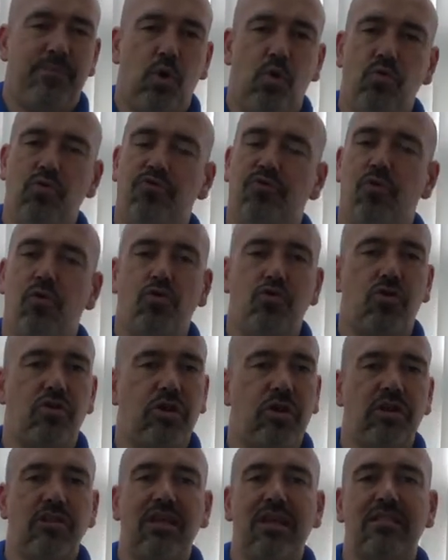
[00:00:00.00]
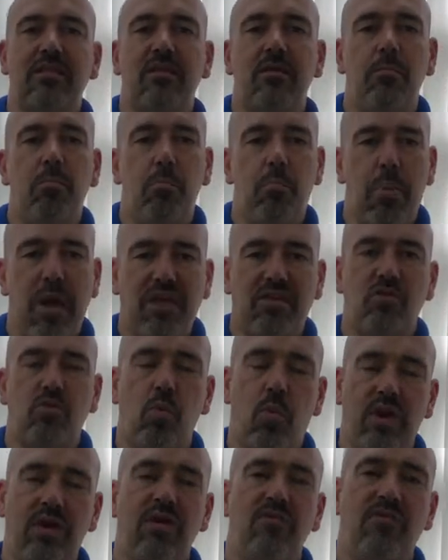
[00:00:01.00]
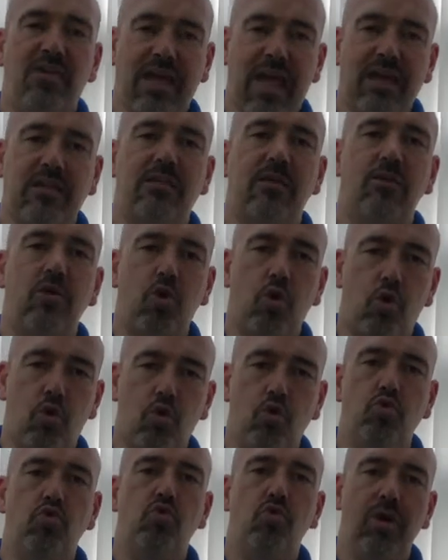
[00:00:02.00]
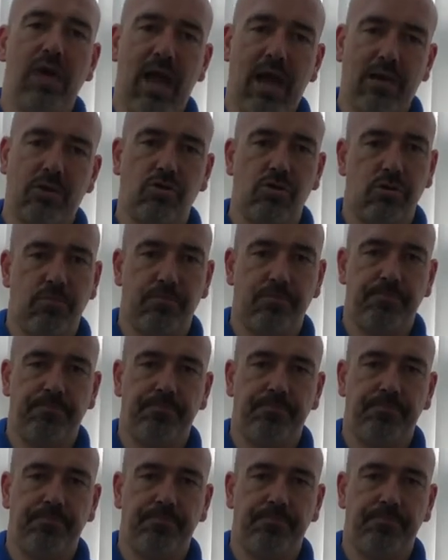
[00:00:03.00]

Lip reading: Unfortunately, that's the best way of getting a good reaction.